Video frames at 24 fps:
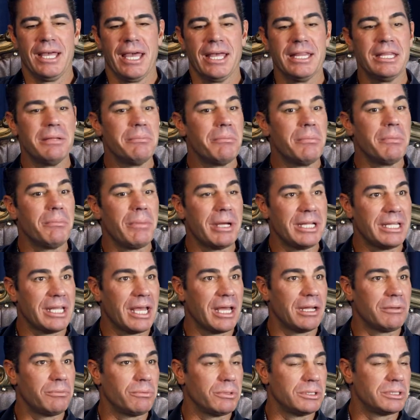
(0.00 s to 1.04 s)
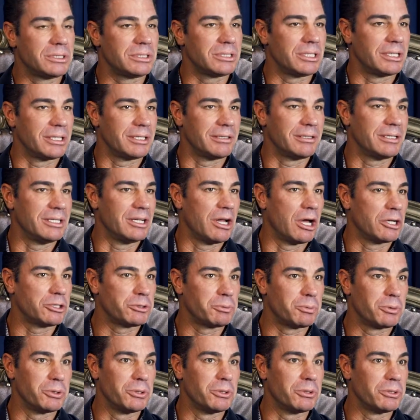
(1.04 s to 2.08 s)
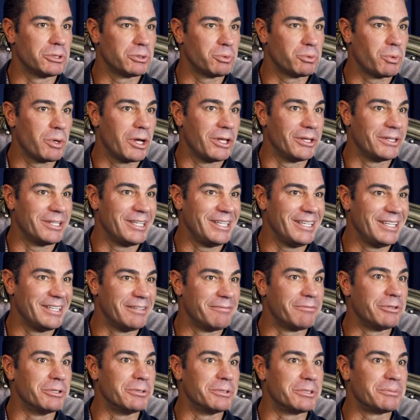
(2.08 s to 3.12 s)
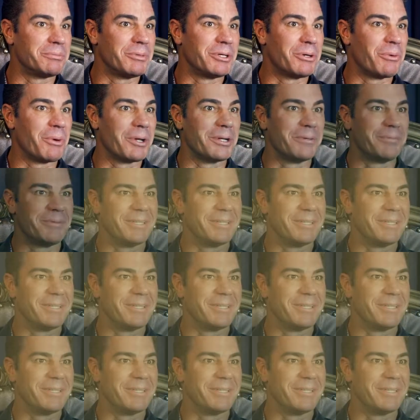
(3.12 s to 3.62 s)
And then my dad was an entrepreneur as well, and he influenced me quite a